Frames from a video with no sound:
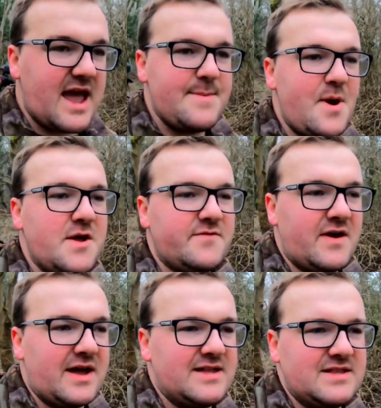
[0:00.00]
came
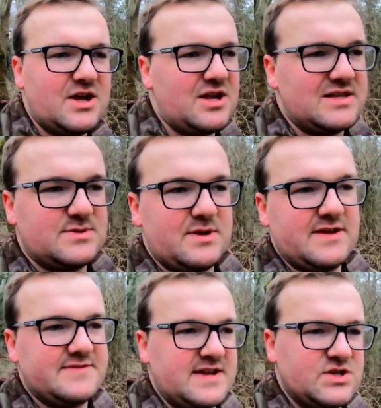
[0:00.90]
over in the early
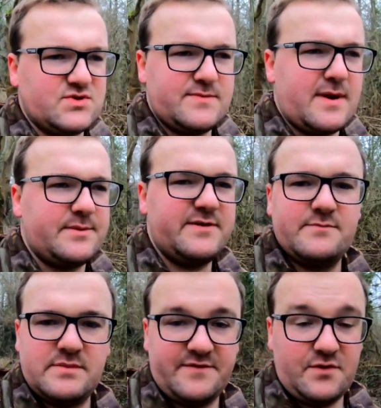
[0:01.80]
20th century, maybe
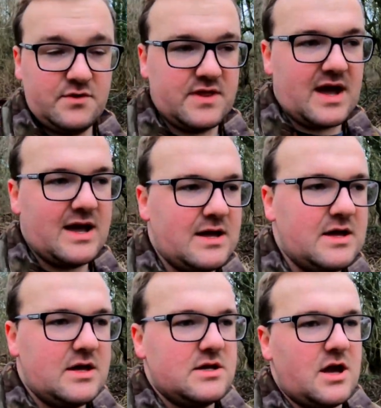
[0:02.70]
even before that,
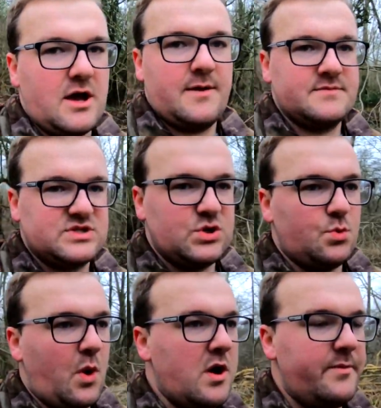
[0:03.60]
to
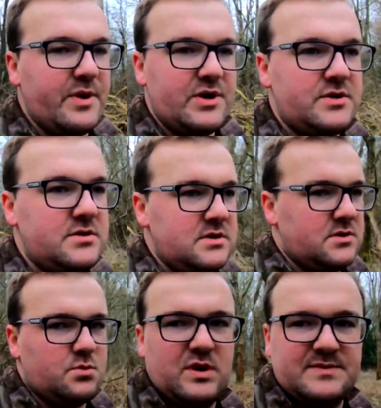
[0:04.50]
Woburn,
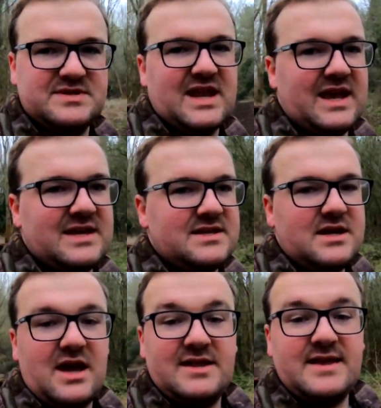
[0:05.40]
Whipsnade,
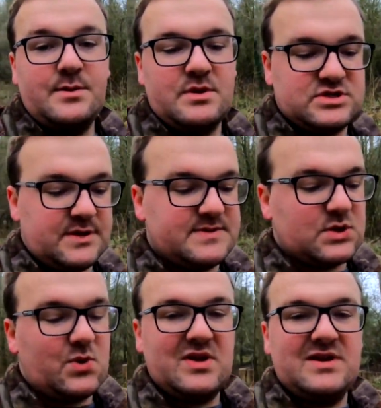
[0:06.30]
and they were
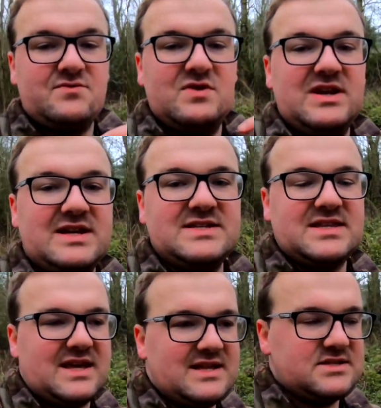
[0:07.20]
subsequently
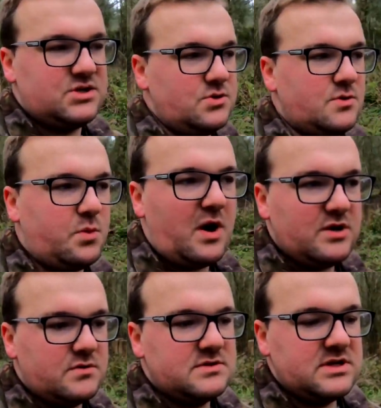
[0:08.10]
released into the
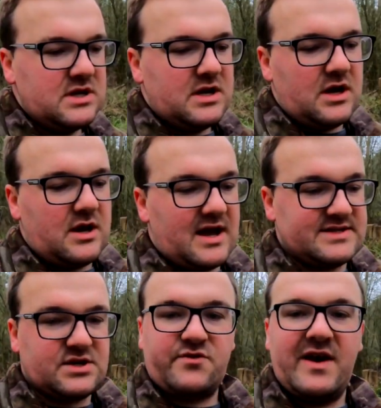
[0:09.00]
wild
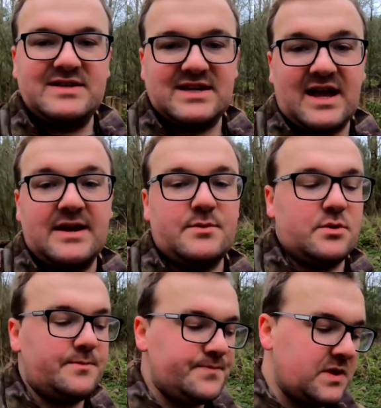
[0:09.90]
as a grazing animal.